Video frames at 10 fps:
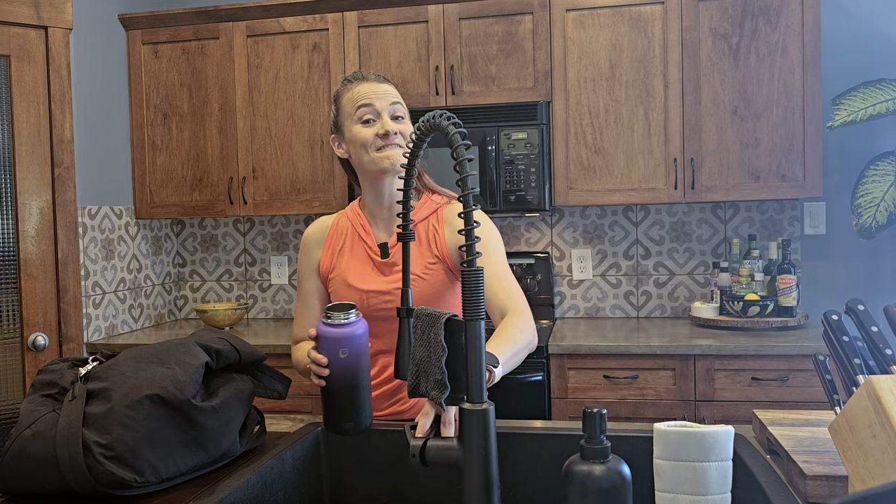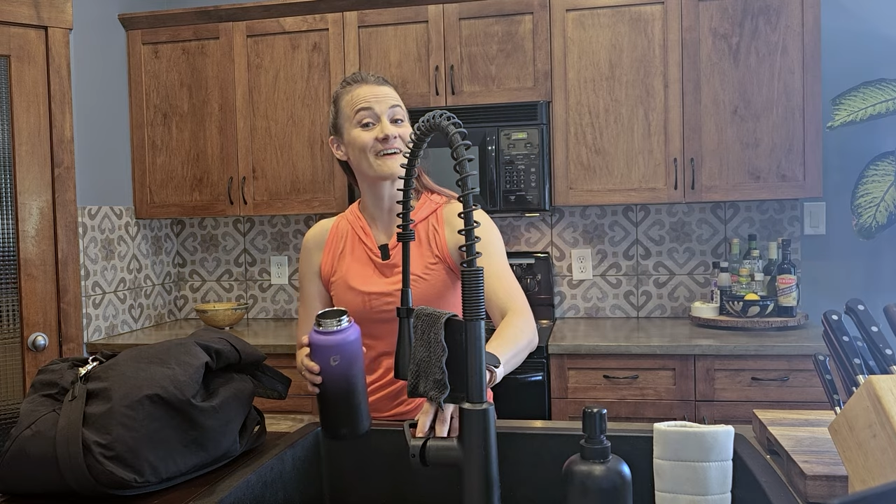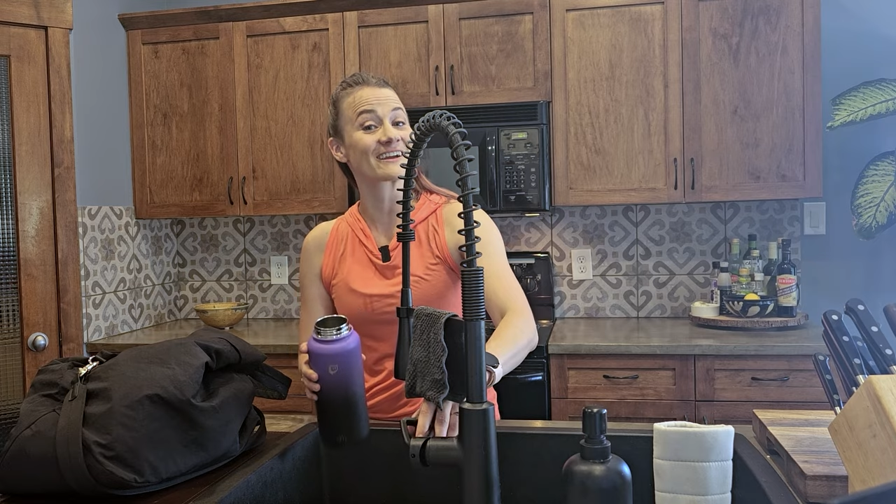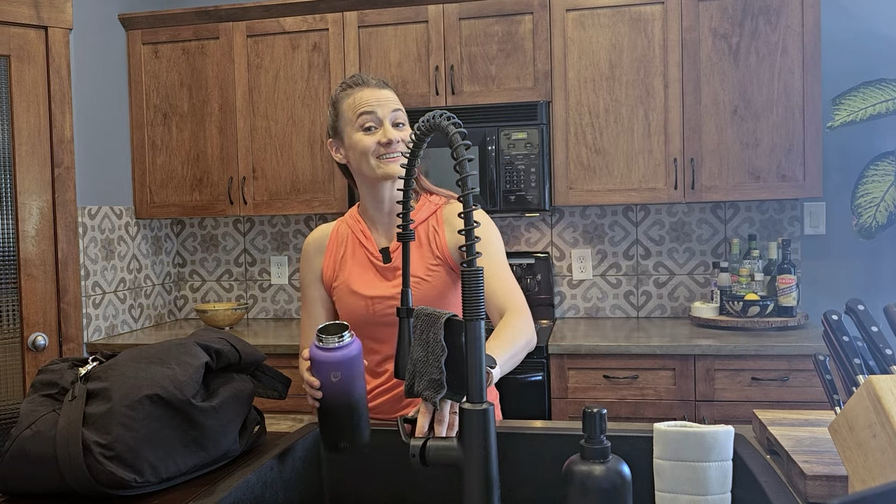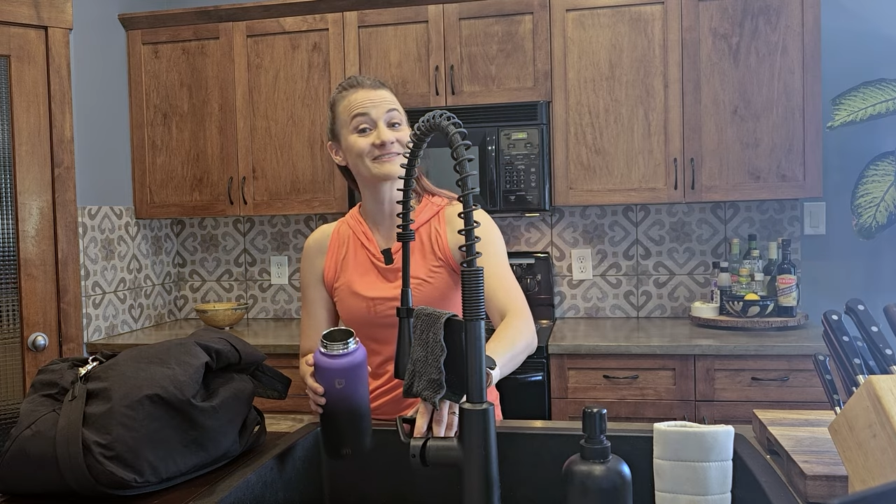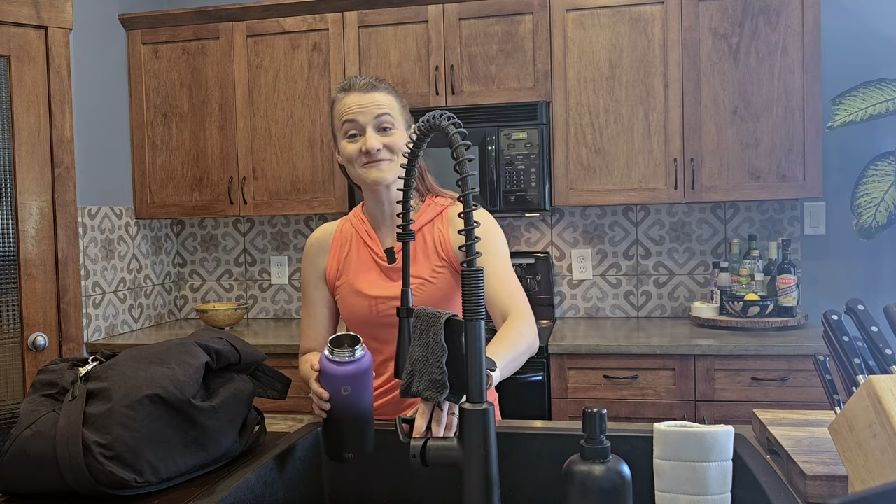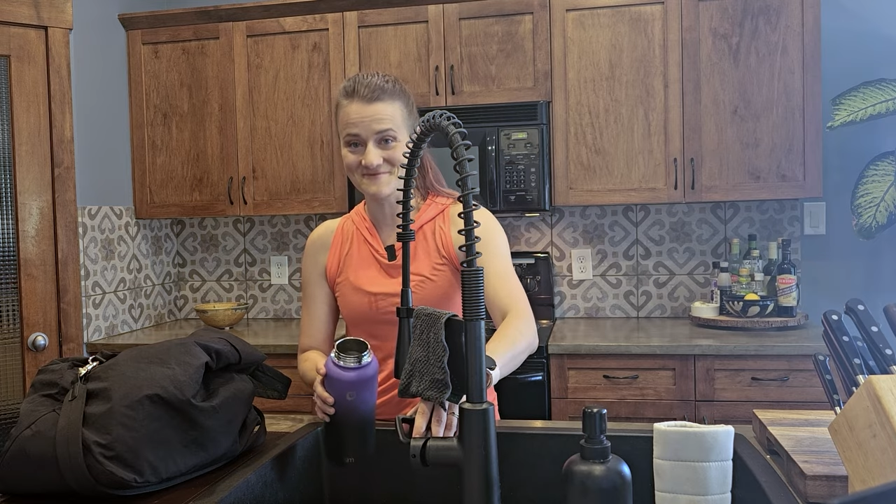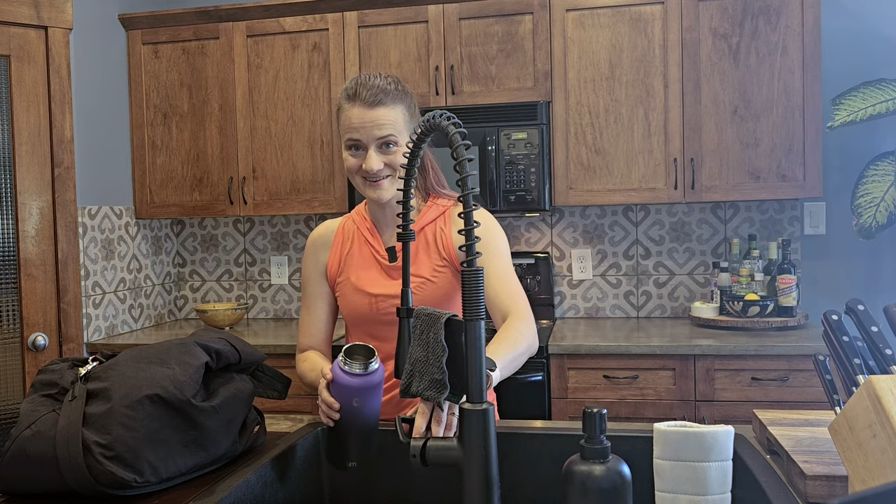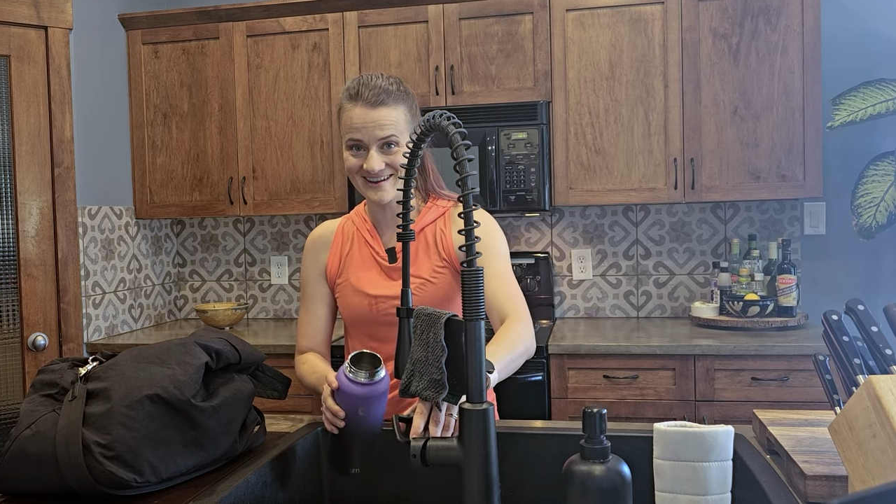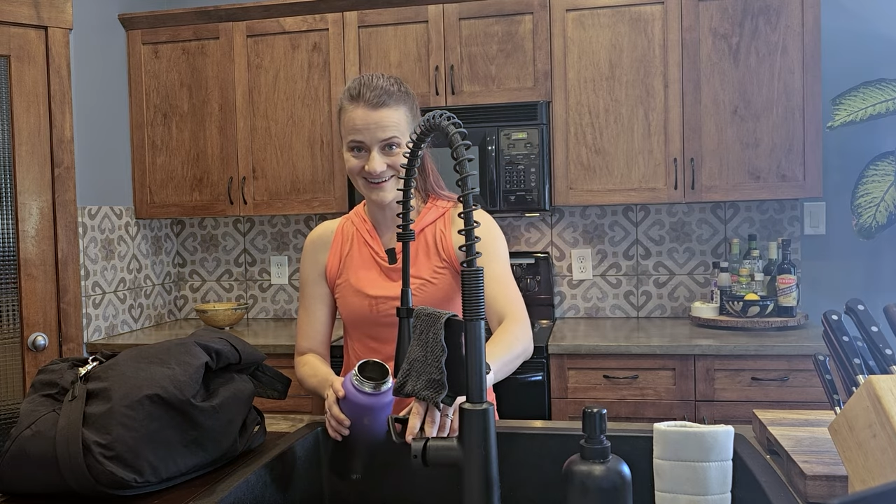effective
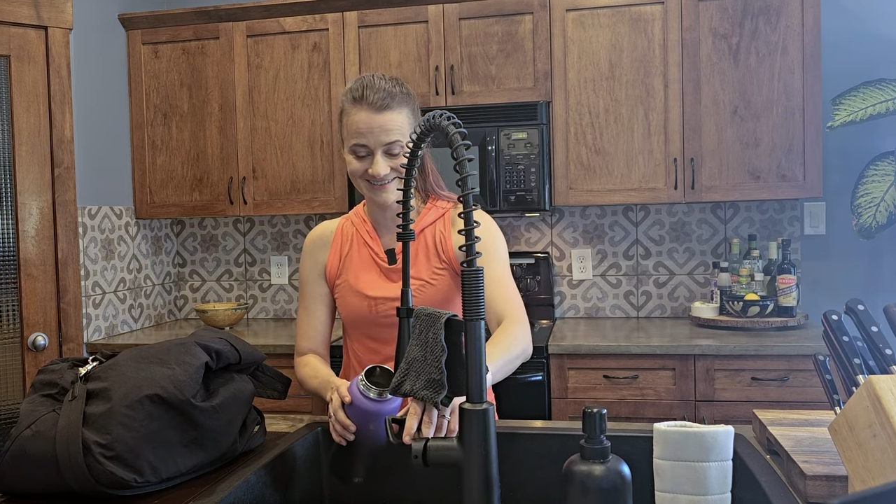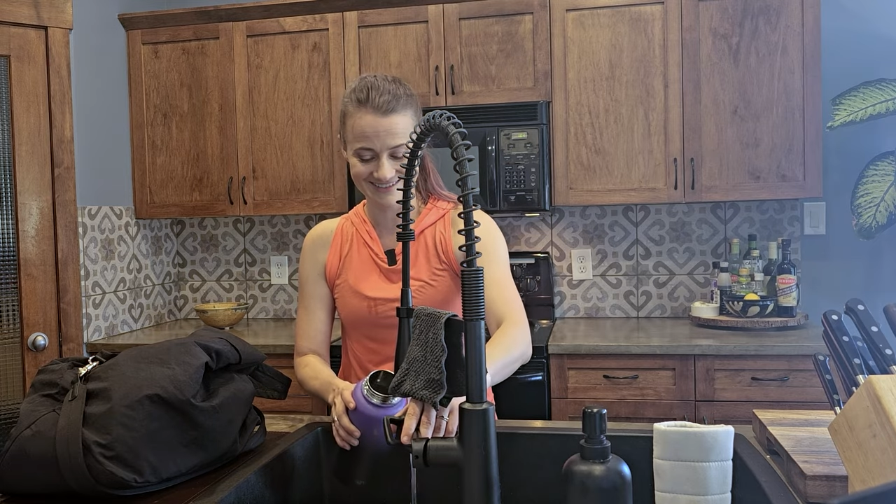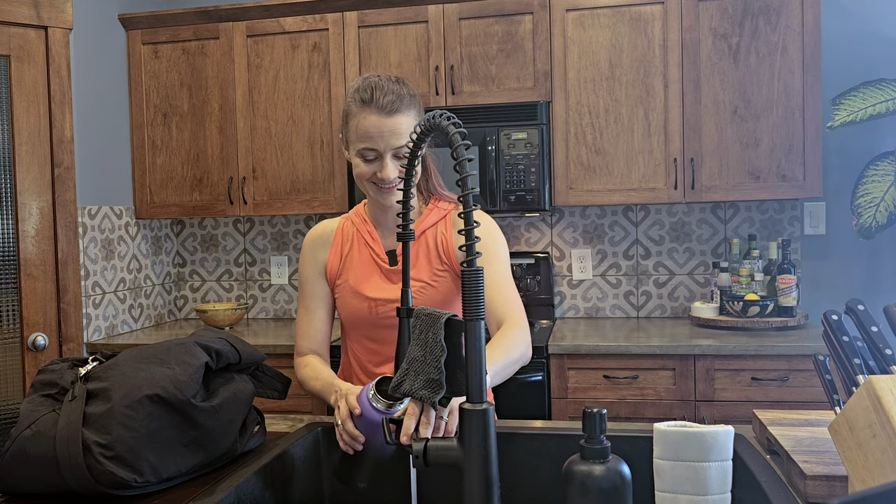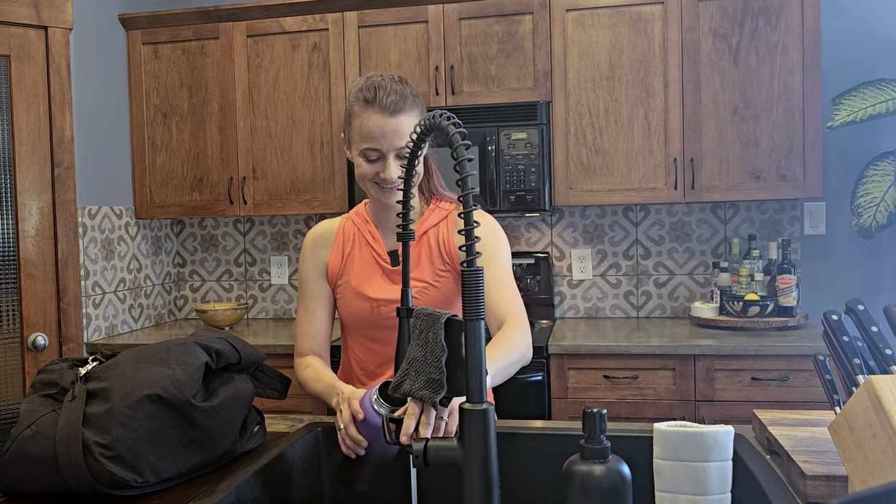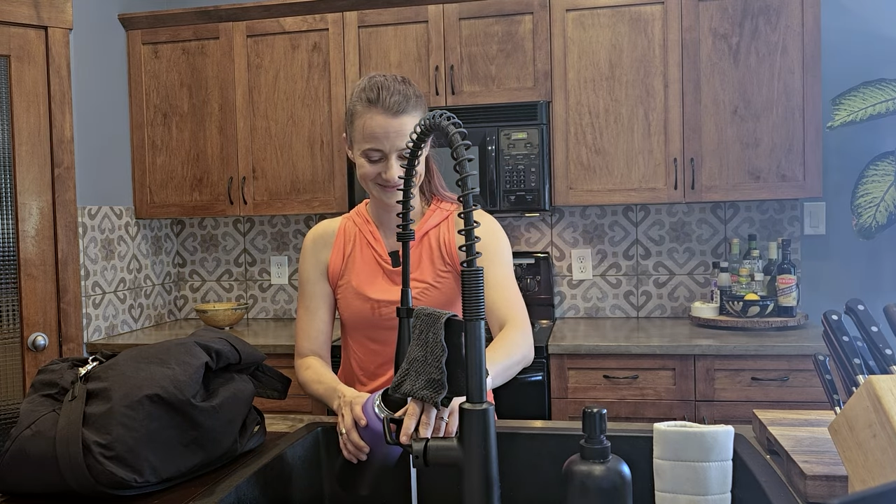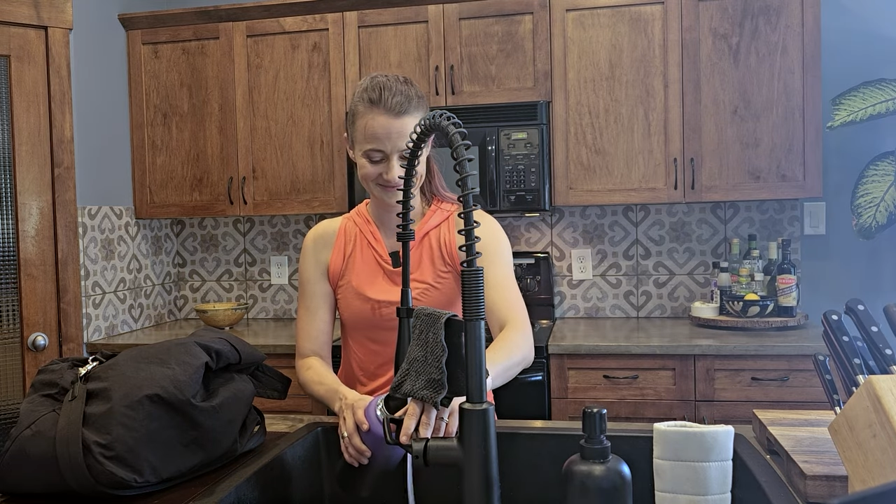workout.